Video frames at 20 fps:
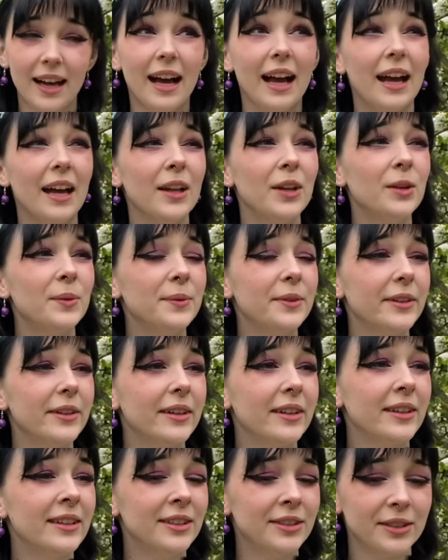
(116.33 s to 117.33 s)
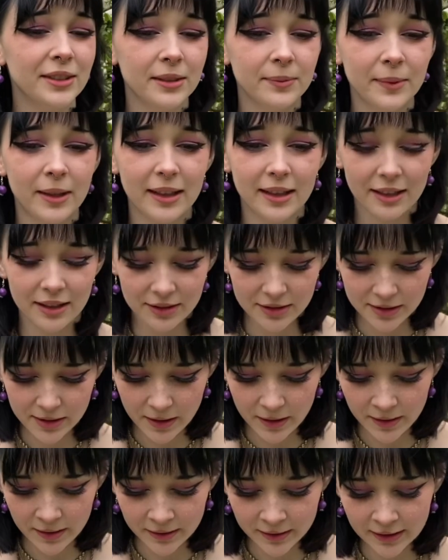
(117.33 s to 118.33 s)
I hope you enjoyed my little
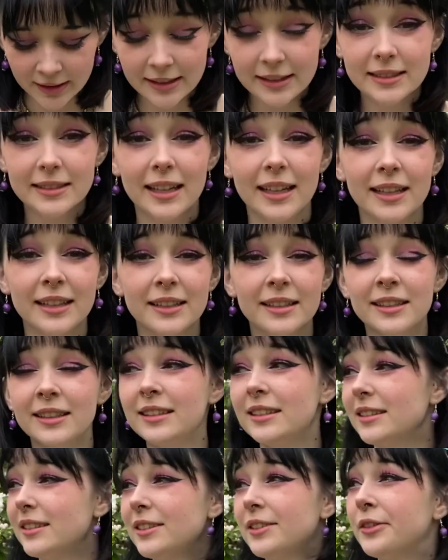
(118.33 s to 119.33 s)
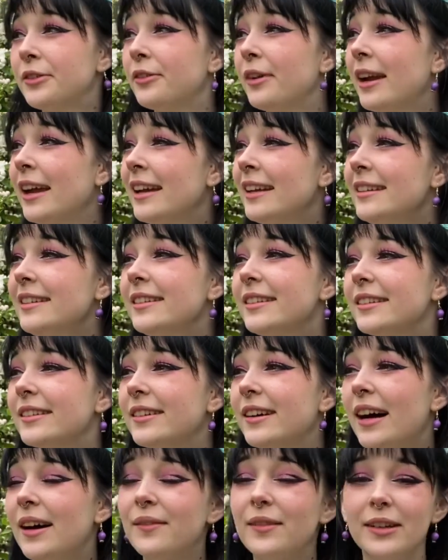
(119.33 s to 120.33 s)
song. It's starting to rain,
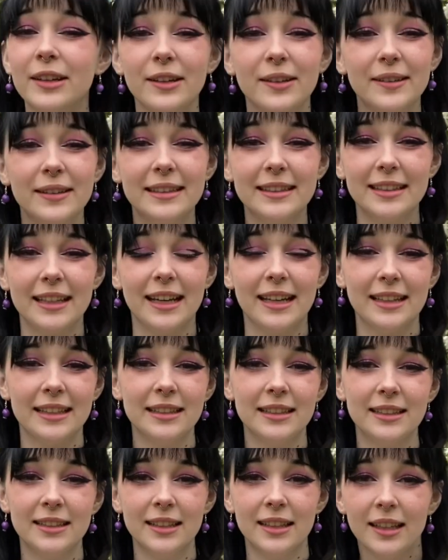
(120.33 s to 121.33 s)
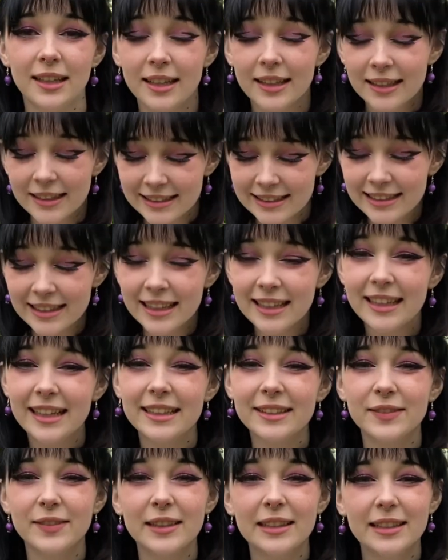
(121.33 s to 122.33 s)
so I'ma go inside. See you
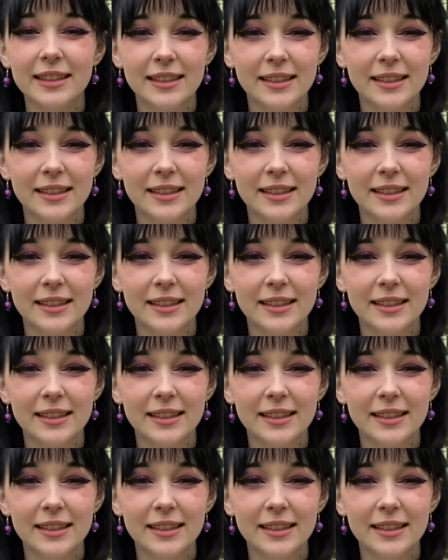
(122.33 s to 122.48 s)
next week.